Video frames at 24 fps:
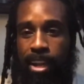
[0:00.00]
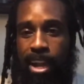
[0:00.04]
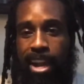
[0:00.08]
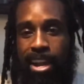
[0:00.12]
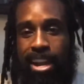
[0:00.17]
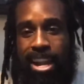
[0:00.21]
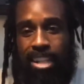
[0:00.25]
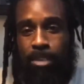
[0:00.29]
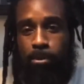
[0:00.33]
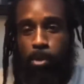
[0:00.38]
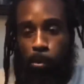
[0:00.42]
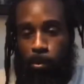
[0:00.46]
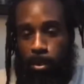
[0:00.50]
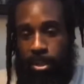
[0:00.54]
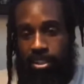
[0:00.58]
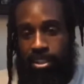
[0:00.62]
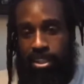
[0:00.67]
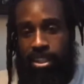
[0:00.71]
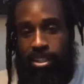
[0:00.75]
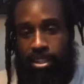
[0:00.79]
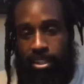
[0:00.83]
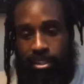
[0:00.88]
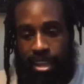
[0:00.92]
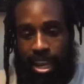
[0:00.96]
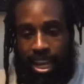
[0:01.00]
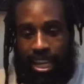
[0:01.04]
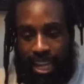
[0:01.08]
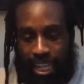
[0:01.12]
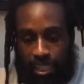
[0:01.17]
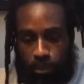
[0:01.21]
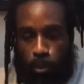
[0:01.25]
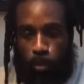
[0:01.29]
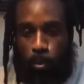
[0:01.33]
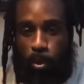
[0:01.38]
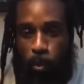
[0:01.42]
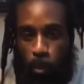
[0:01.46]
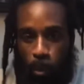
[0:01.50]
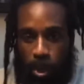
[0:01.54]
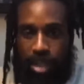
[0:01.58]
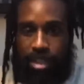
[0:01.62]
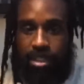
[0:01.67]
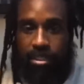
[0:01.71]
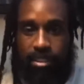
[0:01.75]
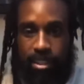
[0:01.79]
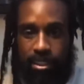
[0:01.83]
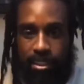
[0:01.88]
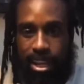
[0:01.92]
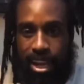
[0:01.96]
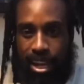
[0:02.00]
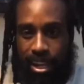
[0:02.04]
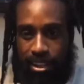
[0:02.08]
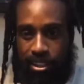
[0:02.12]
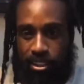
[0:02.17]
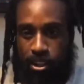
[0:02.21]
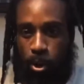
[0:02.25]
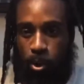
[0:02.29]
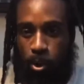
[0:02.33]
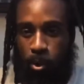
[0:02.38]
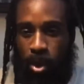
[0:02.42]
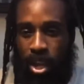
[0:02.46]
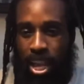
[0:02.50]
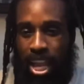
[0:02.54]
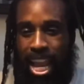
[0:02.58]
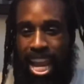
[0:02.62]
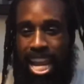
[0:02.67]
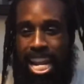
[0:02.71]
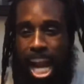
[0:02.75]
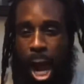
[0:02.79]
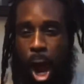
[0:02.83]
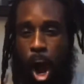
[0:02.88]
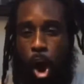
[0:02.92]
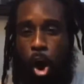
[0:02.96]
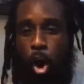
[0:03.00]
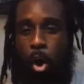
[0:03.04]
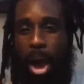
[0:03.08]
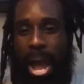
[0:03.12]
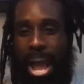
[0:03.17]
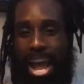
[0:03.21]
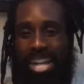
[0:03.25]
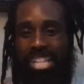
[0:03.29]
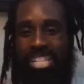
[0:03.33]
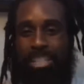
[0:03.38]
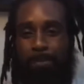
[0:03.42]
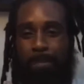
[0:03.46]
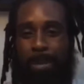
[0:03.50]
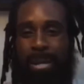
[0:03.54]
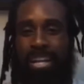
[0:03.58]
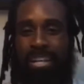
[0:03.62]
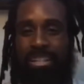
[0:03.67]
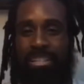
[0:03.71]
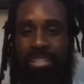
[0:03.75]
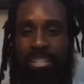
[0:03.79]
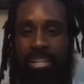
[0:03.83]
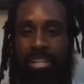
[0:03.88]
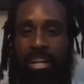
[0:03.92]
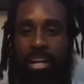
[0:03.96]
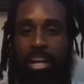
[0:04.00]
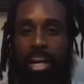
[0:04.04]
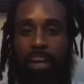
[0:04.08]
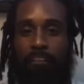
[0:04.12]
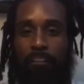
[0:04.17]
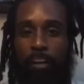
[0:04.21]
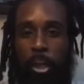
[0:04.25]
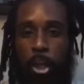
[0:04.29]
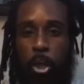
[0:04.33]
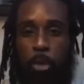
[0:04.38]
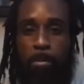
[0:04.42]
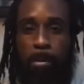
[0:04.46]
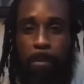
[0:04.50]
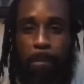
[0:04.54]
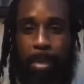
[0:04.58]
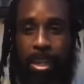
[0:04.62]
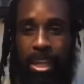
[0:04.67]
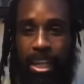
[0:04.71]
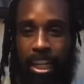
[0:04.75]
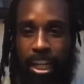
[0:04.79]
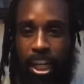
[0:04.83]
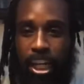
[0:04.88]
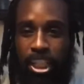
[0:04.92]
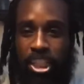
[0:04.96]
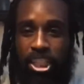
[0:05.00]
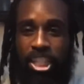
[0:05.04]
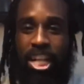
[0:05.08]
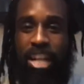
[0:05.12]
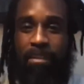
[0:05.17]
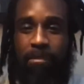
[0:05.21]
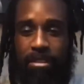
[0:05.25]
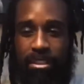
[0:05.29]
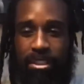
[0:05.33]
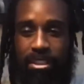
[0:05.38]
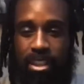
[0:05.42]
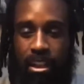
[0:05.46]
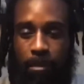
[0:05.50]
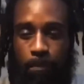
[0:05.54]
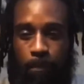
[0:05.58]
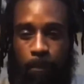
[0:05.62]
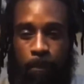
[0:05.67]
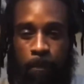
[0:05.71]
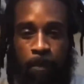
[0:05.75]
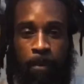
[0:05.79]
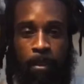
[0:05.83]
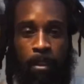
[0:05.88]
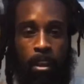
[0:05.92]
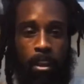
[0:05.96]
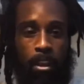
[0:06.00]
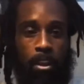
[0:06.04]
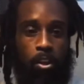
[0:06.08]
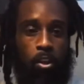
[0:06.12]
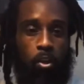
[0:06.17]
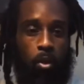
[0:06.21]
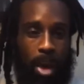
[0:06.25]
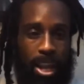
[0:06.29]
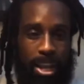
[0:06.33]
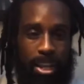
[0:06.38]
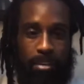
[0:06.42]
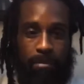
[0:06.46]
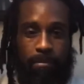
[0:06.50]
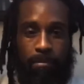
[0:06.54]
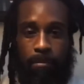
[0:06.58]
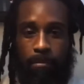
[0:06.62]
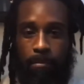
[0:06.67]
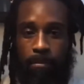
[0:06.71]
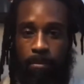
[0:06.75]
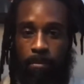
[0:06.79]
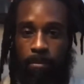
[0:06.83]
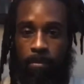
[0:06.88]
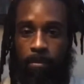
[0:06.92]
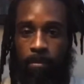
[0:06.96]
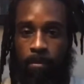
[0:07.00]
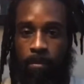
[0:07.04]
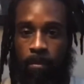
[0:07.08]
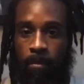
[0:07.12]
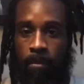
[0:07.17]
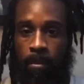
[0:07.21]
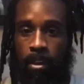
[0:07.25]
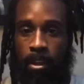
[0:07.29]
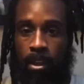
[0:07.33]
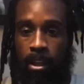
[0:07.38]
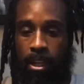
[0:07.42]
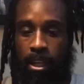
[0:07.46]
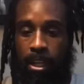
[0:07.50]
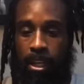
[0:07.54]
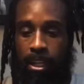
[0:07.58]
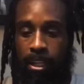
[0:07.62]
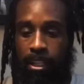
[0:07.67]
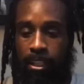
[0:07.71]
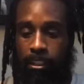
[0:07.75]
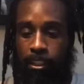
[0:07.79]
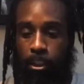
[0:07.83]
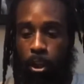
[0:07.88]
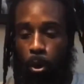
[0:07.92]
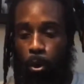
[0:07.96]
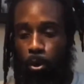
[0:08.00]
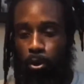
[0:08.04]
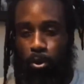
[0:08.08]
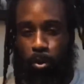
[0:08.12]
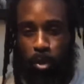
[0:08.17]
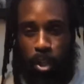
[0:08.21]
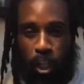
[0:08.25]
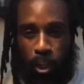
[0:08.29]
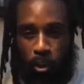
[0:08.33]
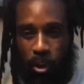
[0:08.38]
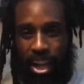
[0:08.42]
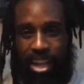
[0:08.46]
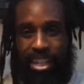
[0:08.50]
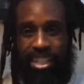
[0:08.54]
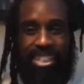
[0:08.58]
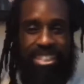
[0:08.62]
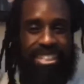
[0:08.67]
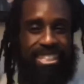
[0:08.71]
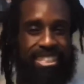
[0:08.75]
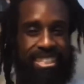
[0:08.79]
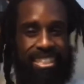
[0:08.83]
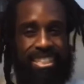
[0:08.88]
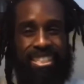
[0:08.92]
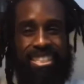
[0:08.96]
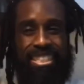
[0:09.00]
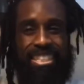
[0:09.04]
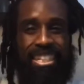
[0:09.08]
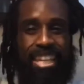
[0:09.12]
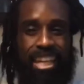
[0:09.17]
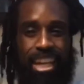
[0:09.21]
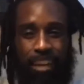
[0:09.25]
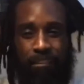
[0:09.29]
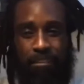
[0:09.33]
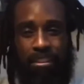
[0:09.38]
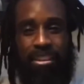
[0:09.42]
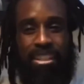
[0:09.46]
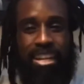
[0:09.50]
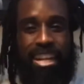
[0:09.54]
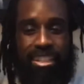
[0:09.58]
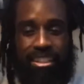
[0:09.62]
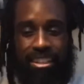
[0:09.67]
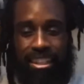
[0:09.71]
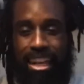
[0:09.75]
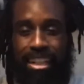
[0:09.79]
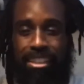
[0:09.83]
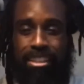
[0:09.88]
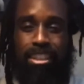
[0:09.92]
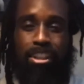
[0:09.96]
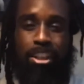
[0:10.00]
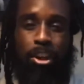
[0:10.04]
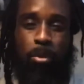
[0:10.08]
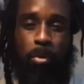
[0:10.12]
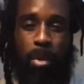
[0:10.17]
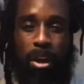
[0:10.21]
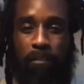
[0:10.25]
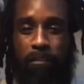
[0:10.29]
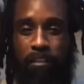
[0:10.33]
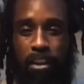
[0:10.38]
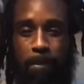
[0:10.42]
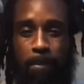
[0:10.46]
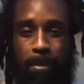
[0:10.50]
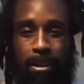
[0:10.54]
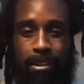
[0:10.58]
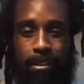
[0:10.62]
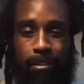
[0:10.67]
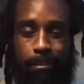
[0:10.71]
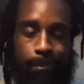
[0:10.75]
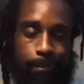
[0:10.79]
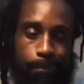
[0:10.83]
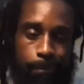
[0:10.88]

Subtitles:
And that's what we've seen today. That's what we witnessed today. So in all aspects of a human being achieving something great, those were the greatness of the things that I took away from it.